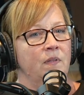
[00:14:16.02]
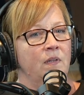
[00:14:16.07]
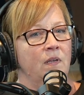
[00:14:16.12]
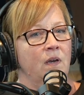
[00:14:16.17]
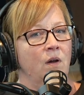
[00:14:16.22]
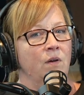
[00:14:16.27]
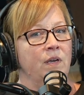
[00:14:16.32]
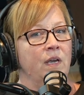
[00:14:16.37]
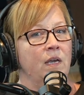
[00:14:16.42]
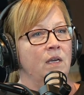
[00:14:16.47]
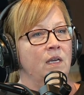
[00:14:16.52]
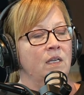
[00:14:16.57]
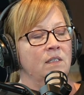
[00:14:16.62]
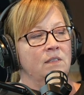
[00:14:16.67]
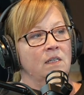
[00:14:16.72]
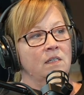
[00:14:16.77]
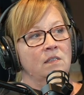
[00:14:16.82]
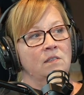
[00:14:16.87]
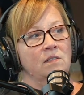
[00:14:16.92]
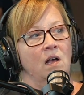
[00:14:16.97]
okay, it
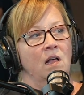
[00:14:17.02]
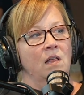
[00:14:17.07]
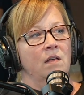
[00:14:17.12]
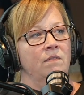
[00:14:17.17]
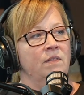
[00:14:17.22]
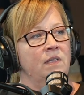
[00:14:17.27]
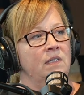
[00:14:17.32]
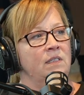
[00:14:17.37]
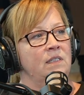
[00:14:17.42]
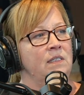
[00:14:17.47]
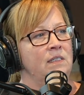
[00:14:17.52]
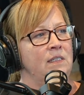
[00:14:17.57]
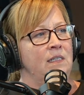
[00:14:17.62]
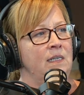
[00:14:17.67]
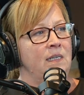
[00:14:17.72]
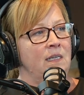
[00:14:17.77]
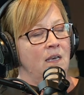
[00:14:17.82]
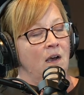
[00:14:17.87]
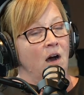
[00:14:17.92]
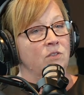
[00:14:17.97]
does all of
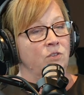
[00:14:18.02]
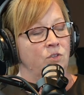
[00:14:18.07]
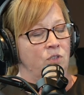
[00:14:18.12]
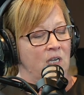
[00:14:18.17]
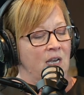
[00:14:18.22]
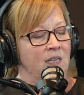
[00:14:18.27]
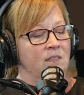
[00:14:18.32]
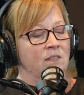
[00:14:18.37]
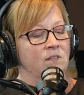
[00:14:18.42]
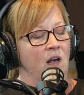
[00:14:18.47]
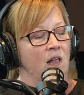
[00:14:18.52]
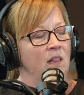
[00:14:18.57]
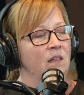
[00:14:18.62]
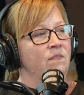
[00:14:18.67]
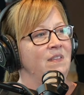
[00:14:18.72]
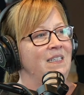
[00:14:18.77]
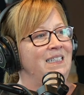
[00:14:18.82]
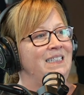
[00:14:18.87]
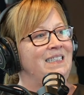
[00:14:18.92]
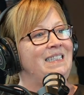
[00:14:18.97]

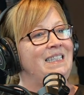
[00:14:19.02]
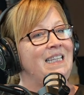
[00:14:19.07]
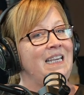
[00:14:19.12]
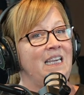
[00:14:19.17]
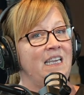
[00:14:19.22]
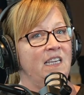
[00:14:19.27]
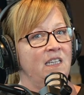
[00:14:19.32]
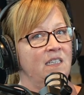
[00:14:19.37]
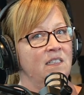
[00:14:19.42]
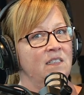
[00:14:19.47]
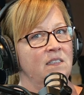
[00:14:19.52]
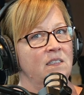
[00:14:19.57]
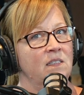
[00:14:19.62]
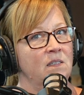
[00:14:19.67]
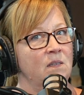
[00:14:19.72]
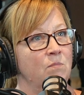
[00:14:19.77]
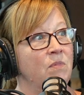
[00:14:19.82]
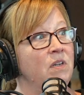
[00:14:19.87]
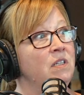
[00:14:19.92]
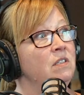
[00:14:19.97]
these things,
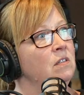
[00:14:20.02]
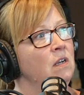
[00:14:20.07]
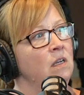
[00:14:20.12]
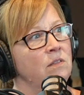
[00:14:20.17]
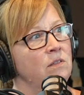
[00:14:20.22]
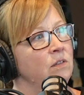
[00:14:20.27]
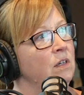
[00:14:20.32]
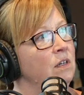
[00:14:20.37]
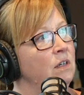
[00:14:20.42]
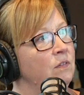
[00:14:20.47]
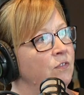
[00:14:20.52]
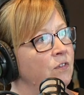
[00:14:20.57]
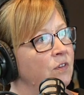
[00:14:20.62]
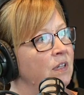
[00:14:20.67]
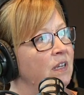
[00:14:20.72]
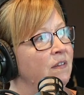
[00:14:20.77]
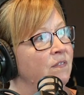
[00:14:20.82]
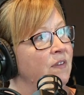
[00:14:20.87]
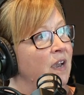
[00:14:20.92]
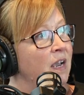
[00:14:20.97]
but it's also good for
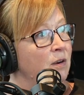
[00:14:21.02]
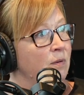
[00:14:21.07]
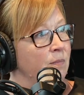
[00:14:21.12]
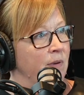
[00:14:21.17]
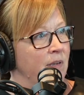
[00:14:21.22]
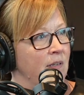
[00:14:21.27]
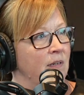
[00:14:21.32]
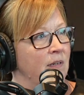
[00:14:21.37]
the environment.